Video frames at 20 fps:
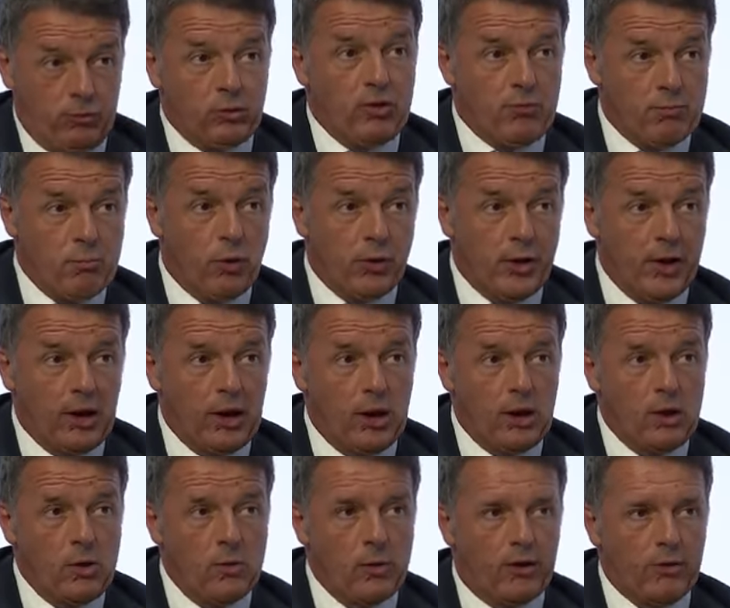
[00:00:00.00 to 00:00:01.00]
This morning
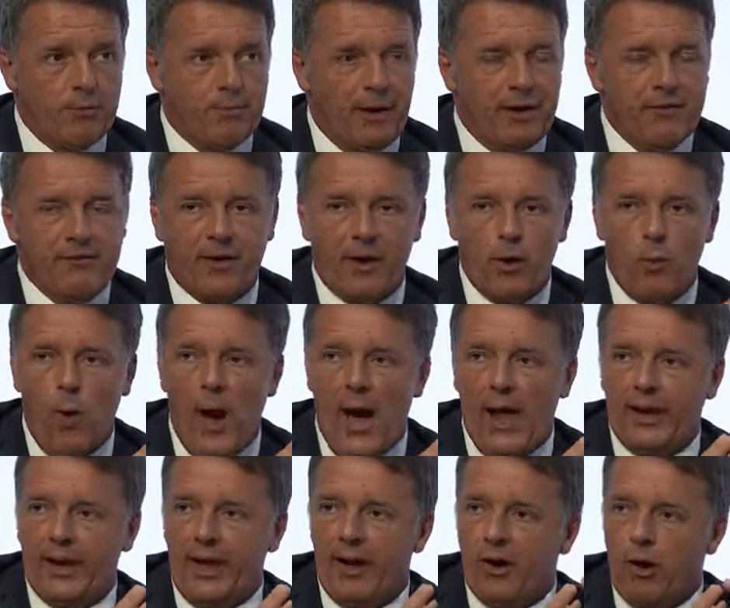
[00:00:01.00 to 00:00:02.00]
you explained very
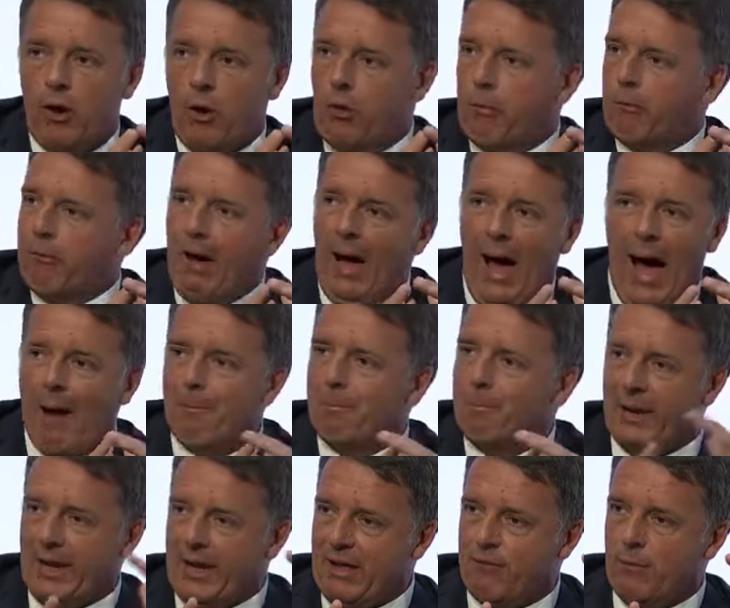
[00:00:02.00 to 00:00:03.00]
well,
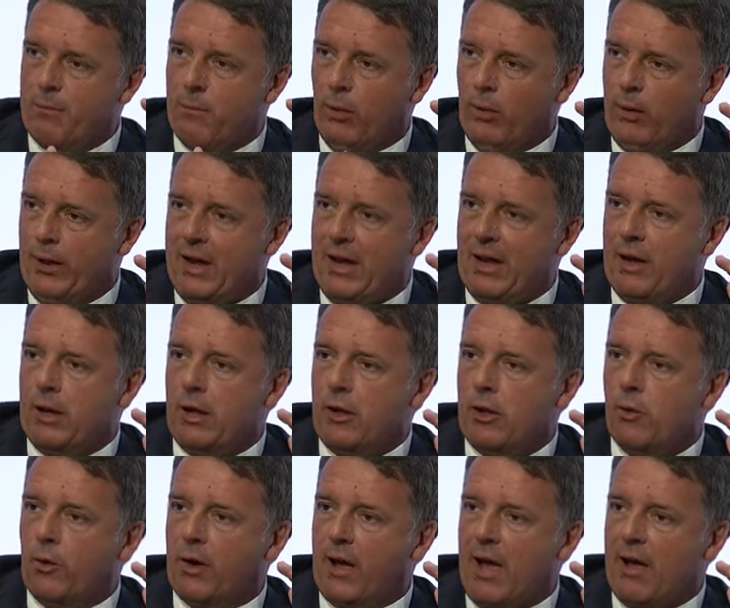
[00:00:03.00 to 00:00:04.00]
unbelievable, in
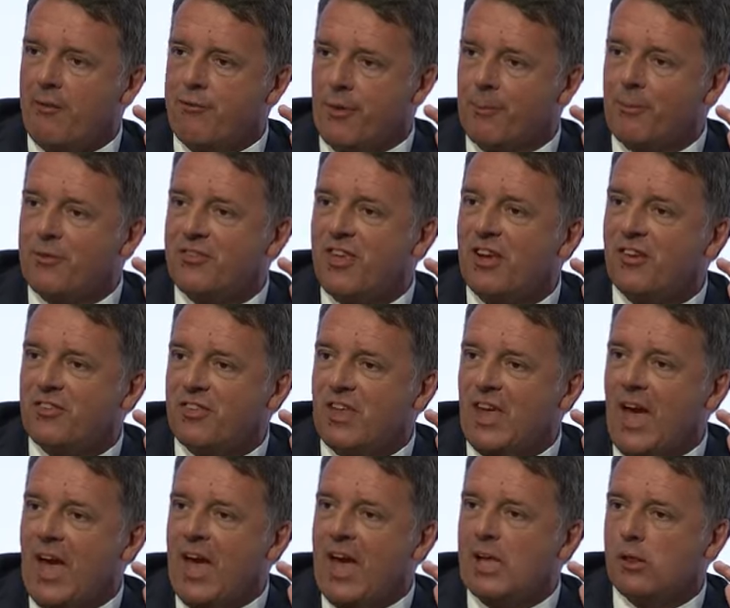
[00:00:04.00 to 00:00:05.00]
UK from
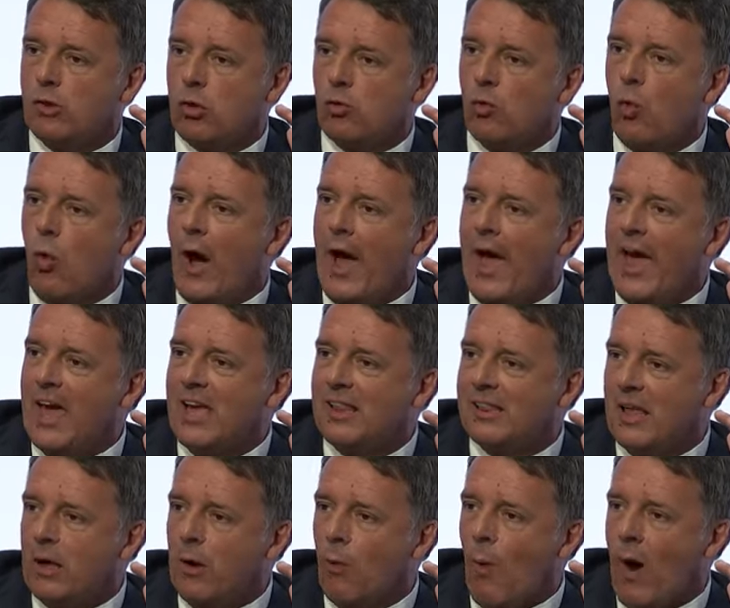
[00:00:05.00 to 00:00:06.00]
68 to
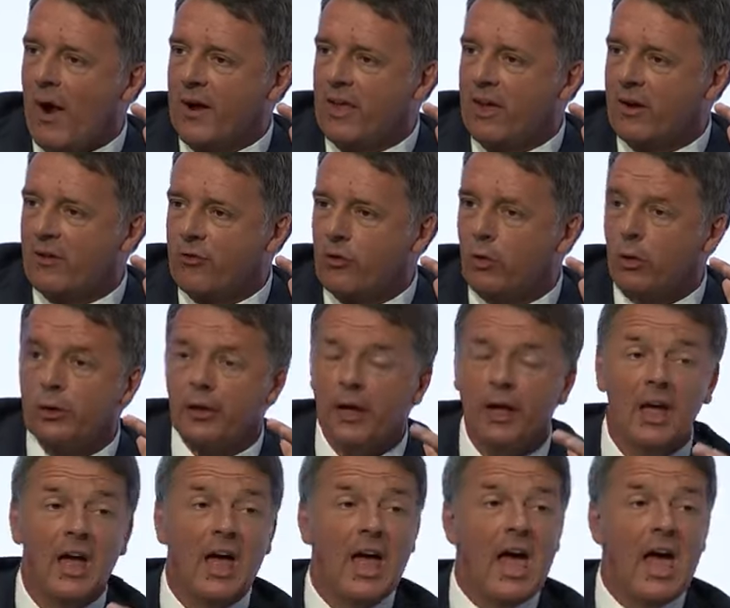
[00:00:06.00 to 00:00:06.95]
81 years old.